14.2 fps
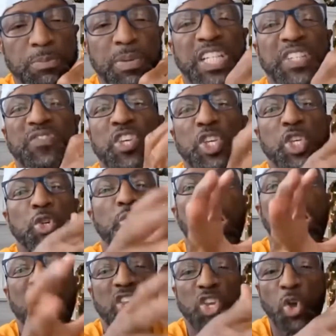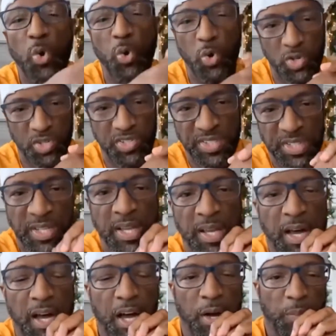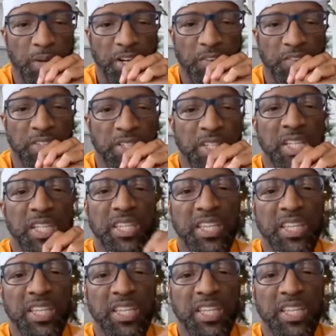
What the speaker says: best for you and yours or whatever,